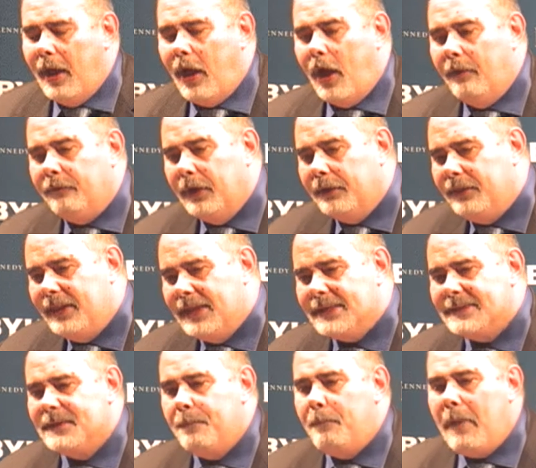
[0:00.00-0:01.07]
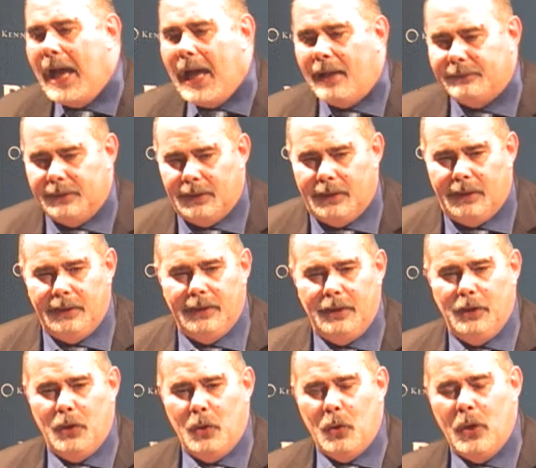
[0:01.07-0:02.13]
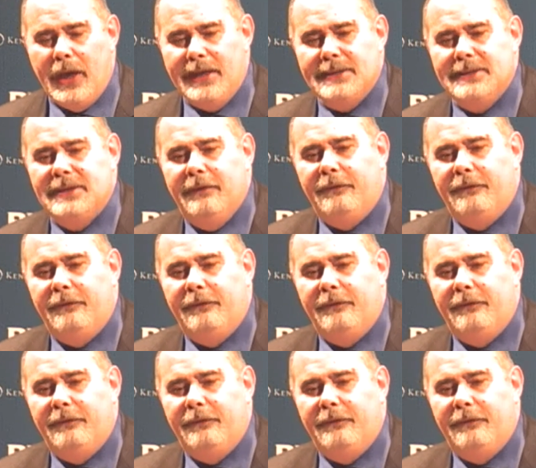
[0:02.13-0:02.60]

of uh, this mother who is uh,